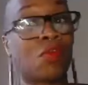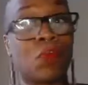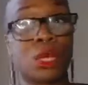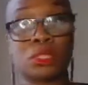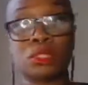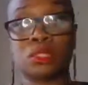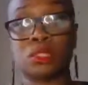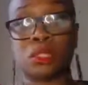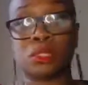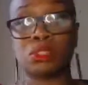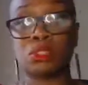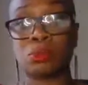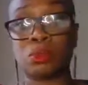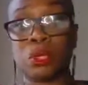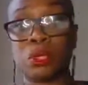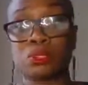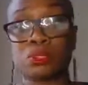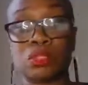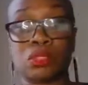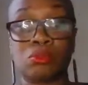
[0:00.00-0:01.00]
Kwanzaa as
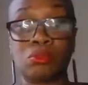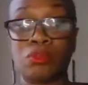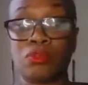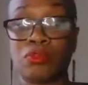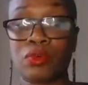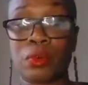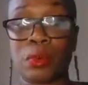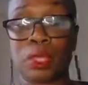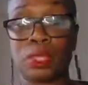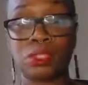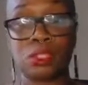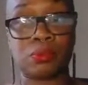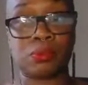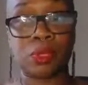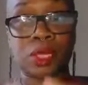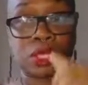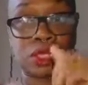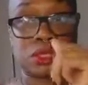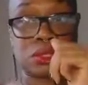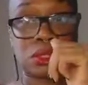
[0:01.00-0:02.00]
well, so I'm more of a Kwanzaa
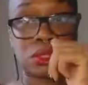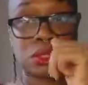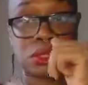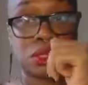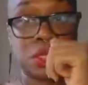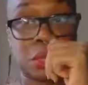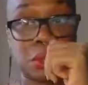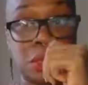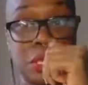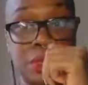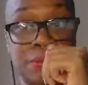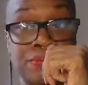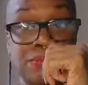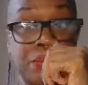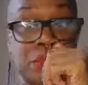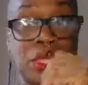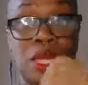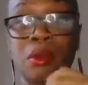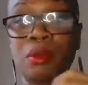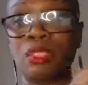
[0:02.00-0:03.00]
person. So,
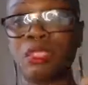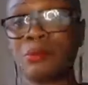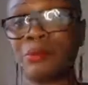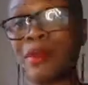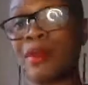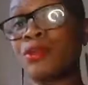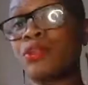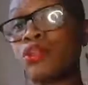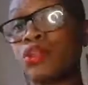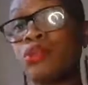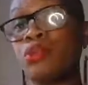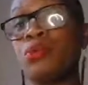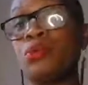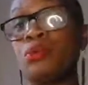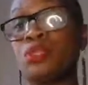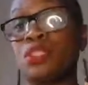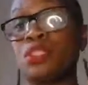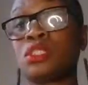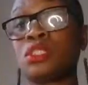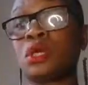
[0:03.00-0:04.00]
you know, it's about you
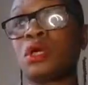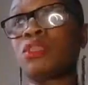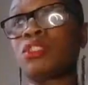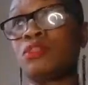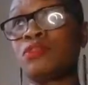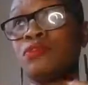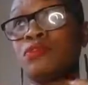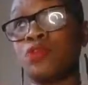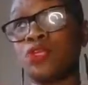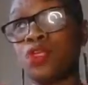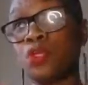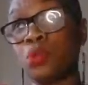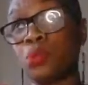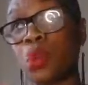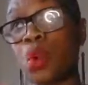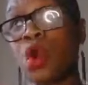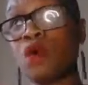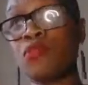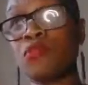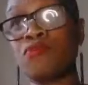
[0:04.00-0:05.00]
deciding for you
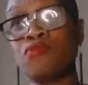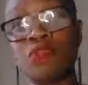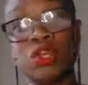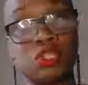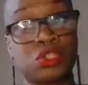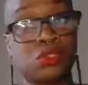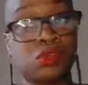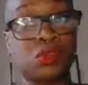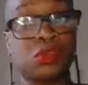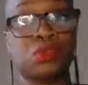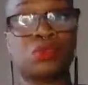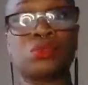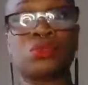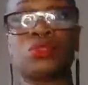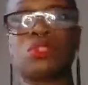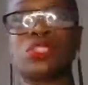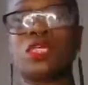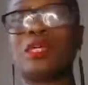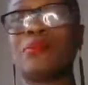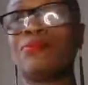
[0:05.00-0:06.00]
what are the
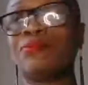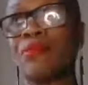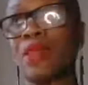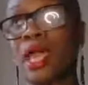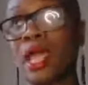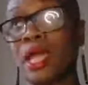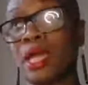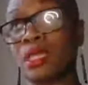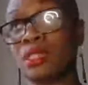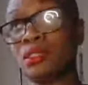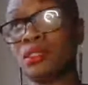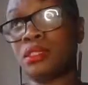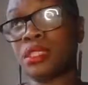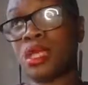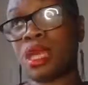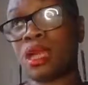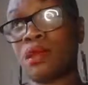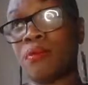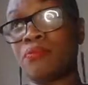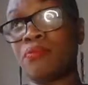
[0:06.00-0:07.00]
rituals and
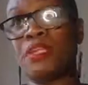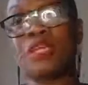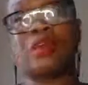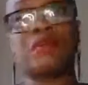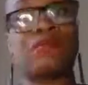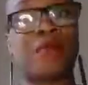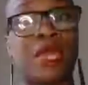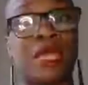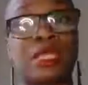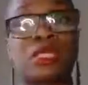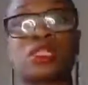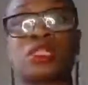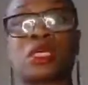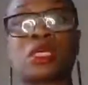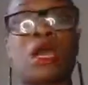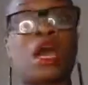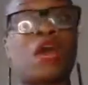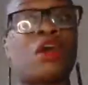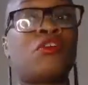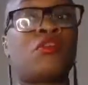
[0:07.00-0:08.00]
the events
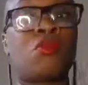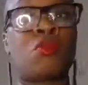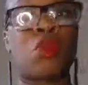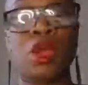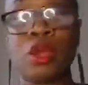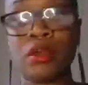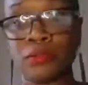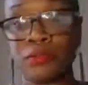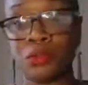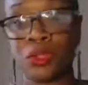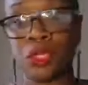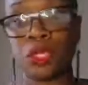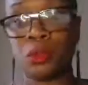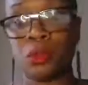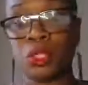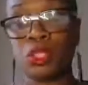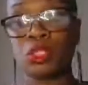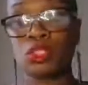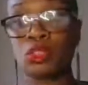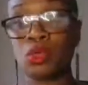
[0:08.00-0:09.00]
that kind of work for you.
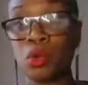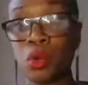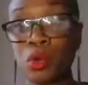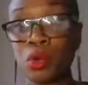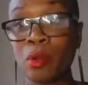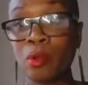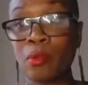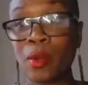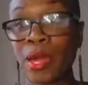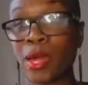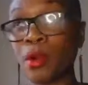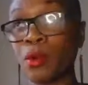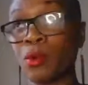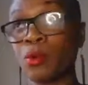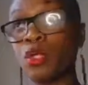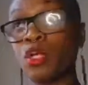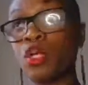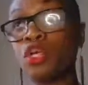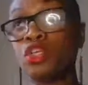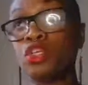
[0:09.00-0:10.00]
This is all
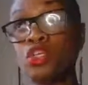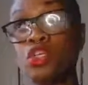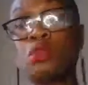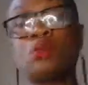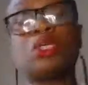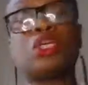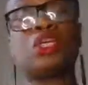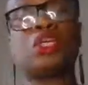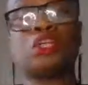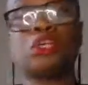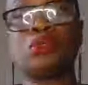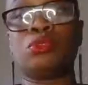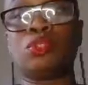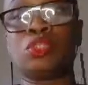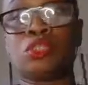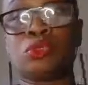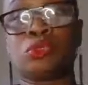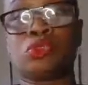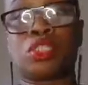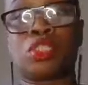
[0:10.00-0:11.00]
about you
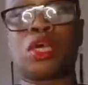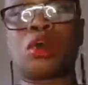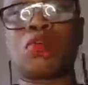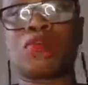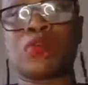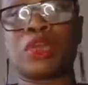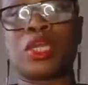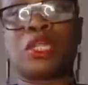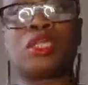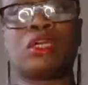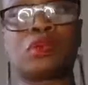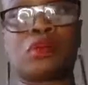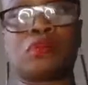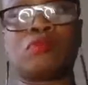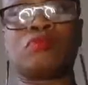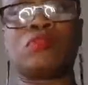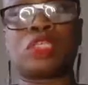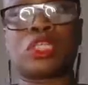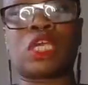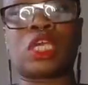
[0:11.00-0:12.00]
including yourself in the
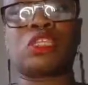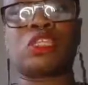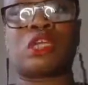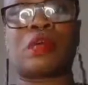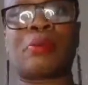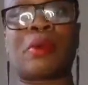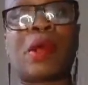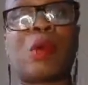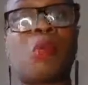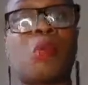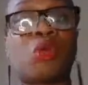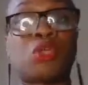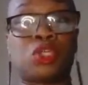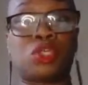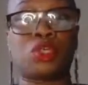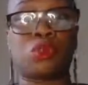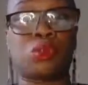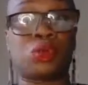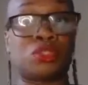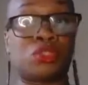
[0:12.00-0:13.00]
conversation about what
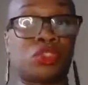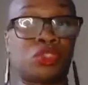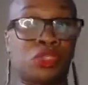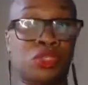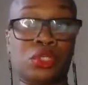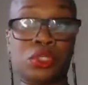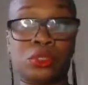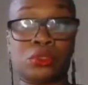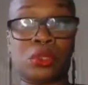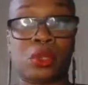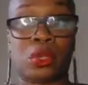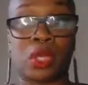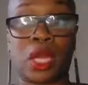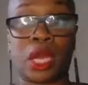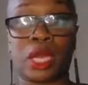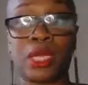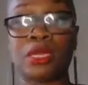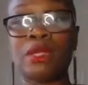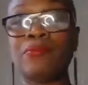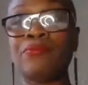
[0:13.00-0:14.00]
you want to do,
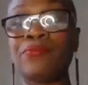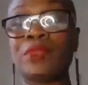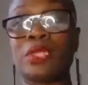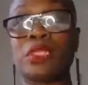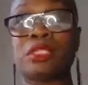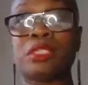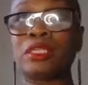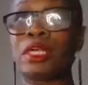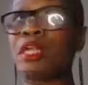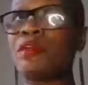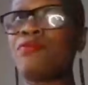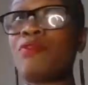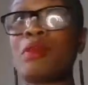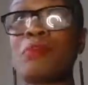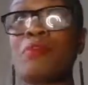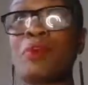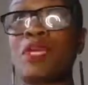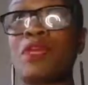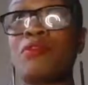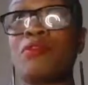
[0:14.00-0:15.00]
okay? Instead of
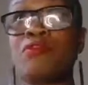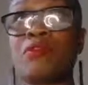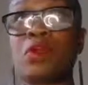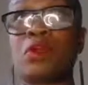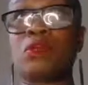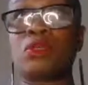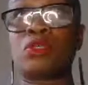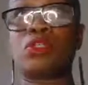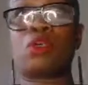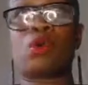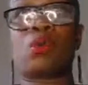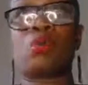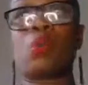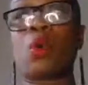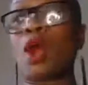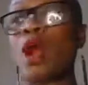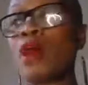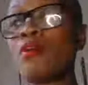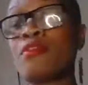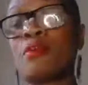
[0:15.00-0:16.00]
it being focused on
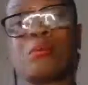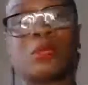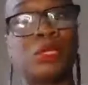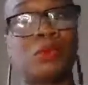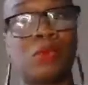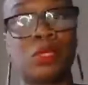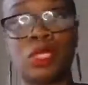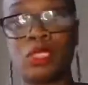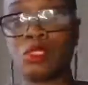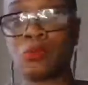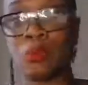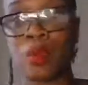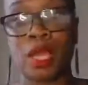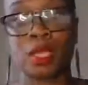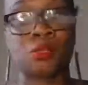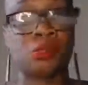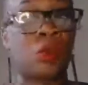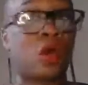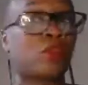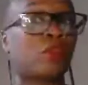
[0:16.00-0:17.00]
what other people
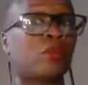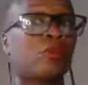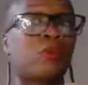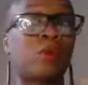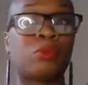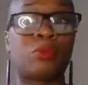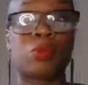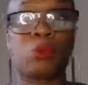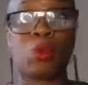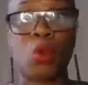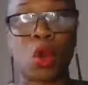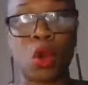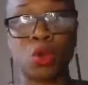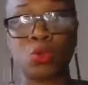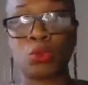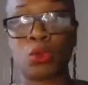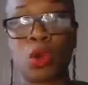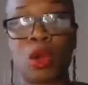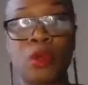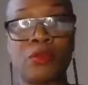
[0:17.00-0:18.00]
expect, what other people
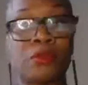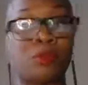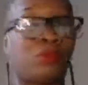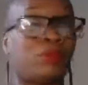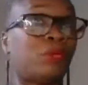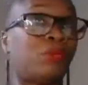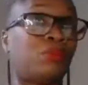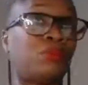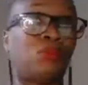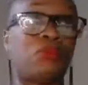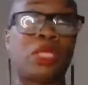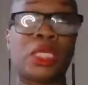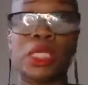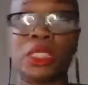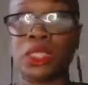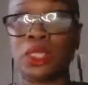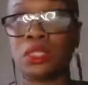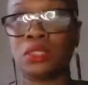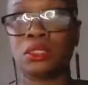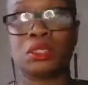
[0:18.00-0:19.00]
want, what other people
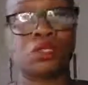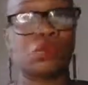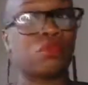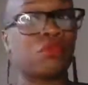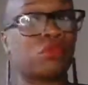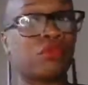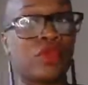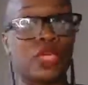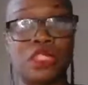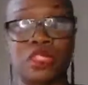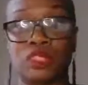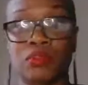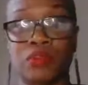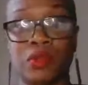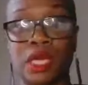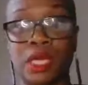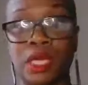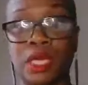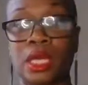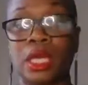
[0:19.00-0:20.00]
need, and all the rest of
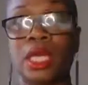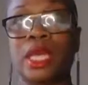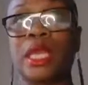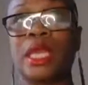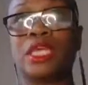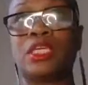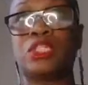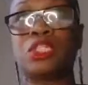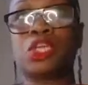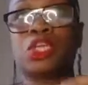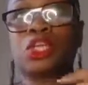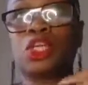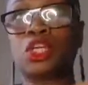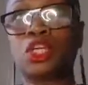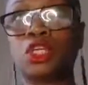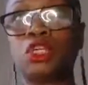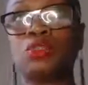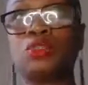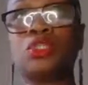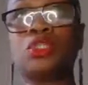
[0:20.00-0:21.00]
it, it's
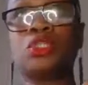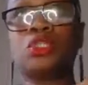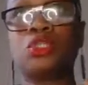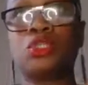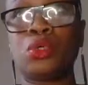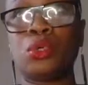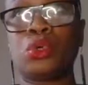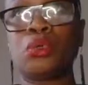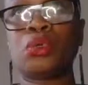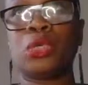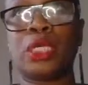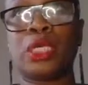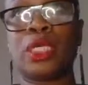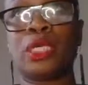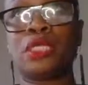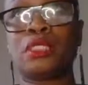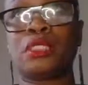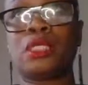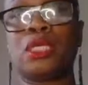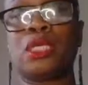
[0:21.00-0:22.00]
including your
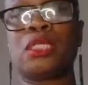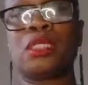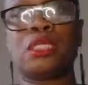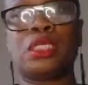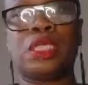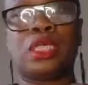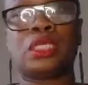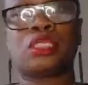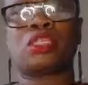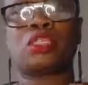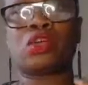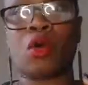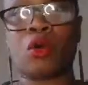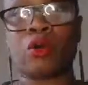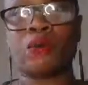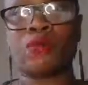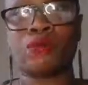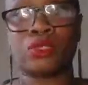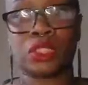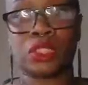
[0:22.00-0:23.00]
needs in this
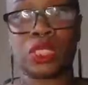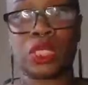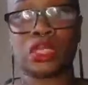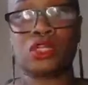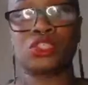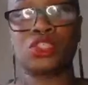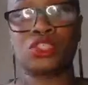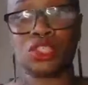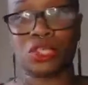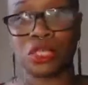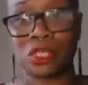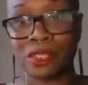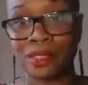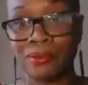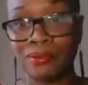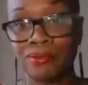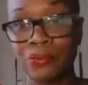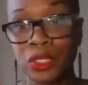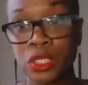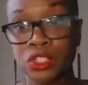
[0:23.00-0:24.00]
conversation
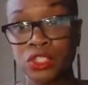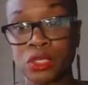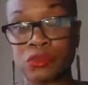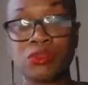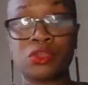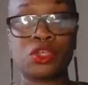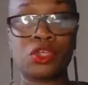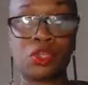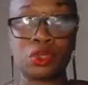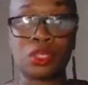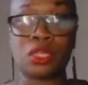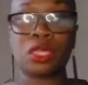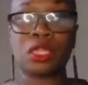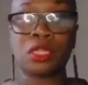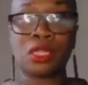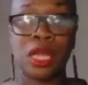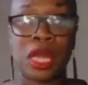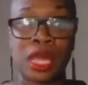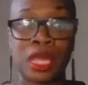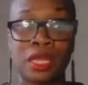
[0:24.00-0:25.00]
so that you
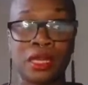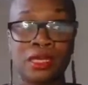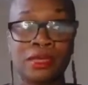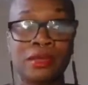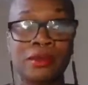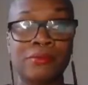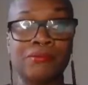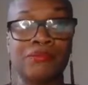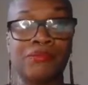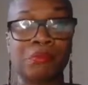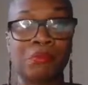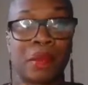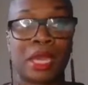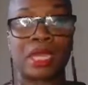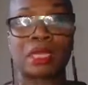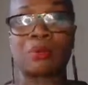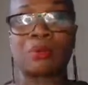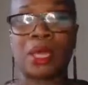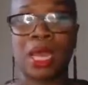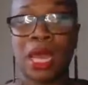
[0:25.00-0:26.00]
can then
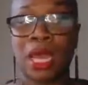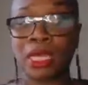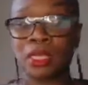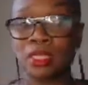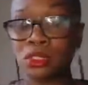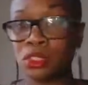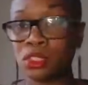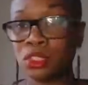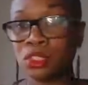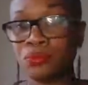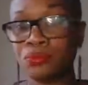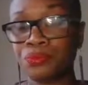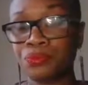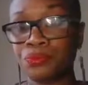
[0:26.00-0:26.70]
make plans